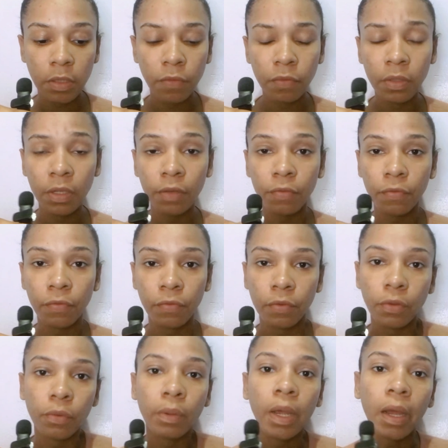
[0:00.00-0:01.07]
Even if
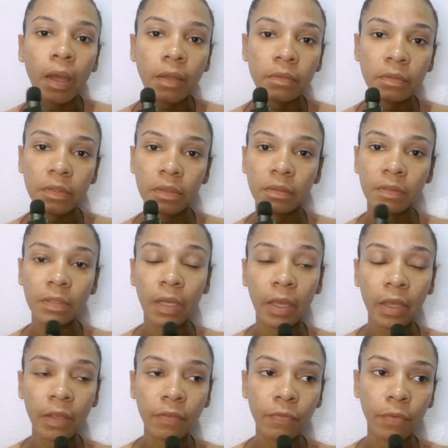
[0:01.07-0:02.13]
you can't
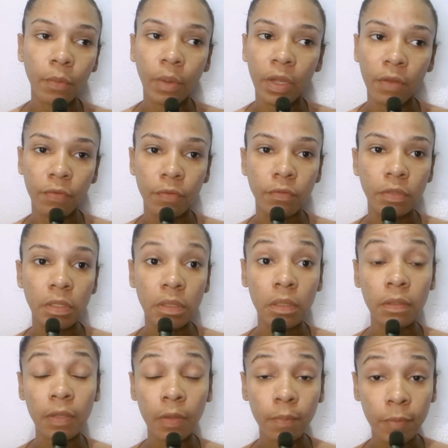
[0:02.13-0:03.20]
tithe for whatever reason,
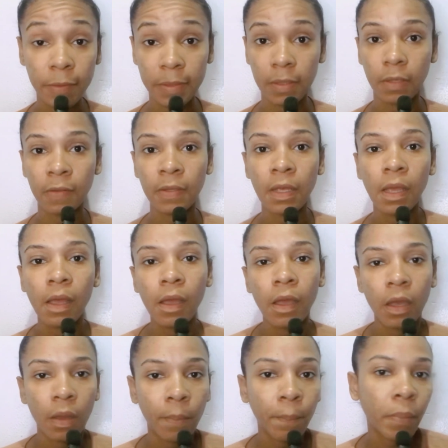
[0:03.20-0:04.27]
10%,
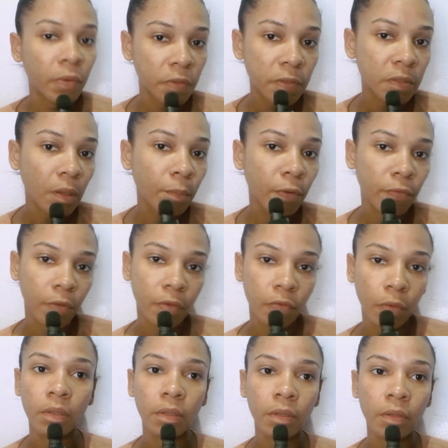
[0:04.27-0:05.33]
put some of it
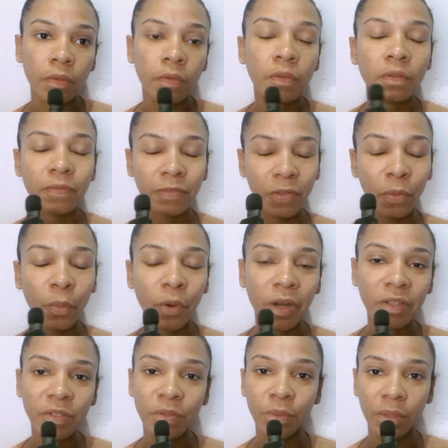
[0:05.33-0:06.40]

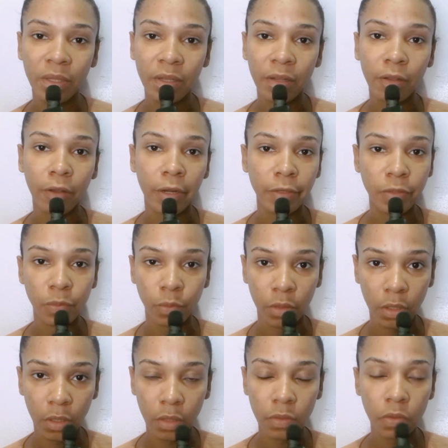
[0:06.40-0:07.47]
towards doing the Lord's
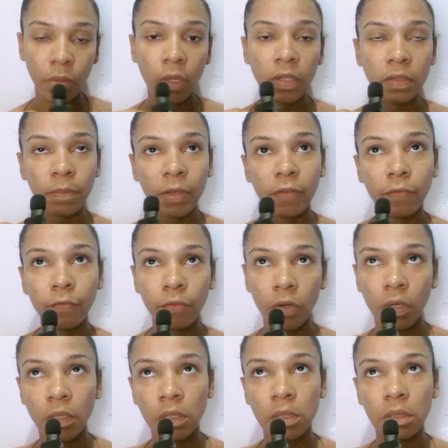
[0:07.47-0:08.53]
work. So that is my
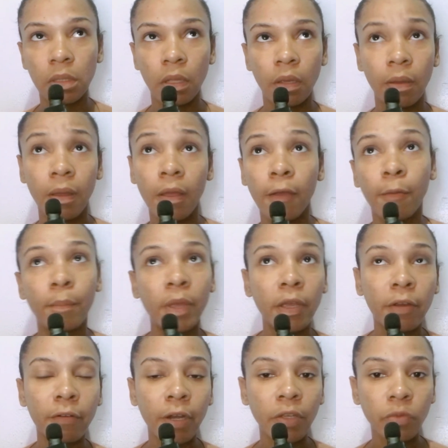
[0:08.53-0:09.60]
first thing.
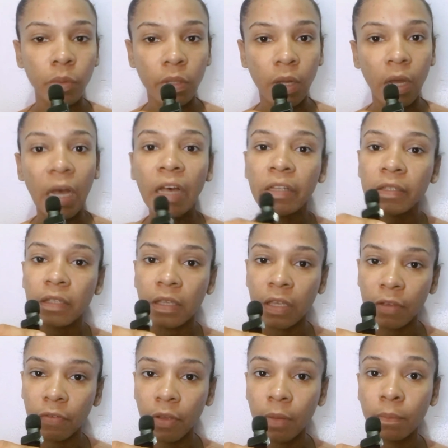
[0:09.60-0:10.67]
Make right with God,
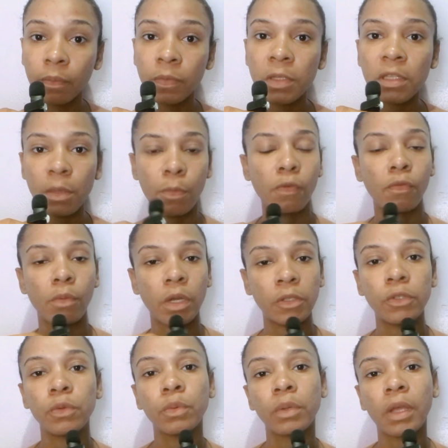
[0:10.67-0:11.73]
give him some of
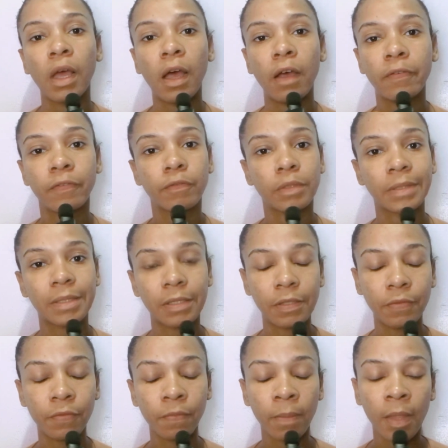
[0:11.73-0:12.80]
what you would have
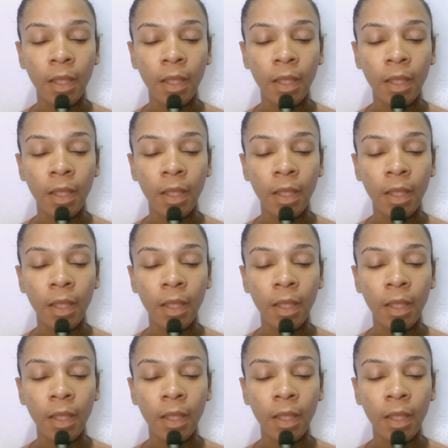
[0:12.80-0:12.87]
received.